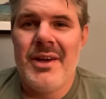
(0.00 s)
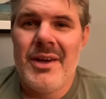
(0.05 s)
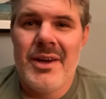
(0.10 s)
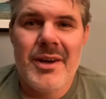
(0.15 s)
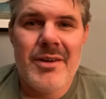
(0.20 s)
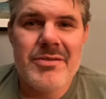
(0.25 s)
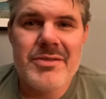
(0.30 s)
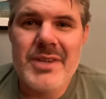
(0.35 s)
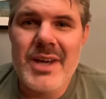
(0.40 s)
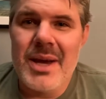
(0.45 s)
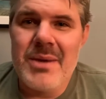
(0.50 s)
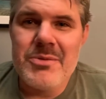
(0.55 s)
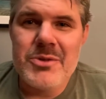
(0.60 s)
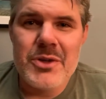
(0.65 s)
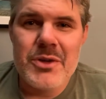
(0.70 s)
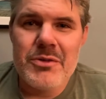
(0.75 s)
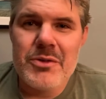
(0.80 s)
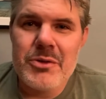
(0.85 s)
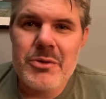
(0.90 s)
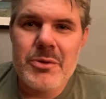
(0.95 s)
of times
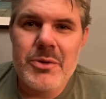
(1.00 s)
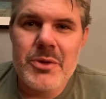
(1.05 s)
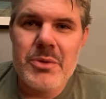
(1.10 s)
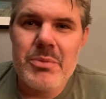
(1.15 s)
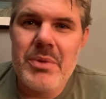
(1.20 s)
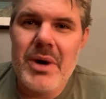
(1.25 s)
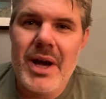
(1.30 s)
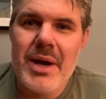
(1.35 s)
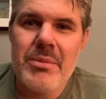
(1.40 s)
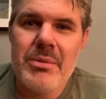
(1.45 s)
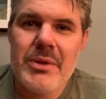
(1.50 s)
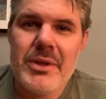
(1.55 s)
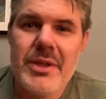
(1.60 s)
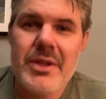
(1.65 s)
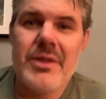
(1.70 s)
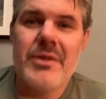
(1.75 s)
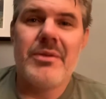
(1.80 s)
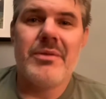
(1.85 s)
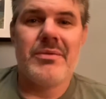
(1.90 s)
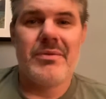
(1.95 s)
over through the Bible,
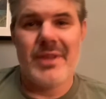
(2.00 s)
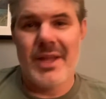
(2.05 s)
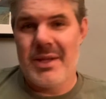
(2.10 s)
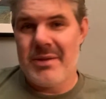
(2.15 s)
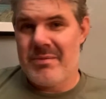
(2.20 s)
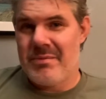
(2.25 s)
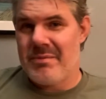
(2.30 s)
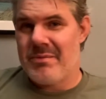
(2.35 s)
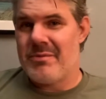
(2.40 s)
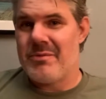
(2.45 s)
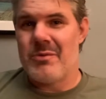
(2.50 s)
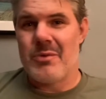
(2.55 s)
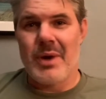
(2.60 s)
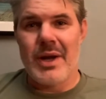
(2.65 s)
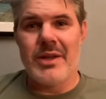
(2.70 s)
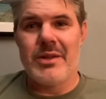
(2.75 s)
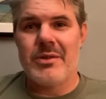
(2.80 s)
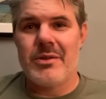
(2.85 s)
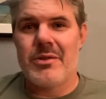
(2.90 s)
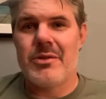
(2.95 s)
and then right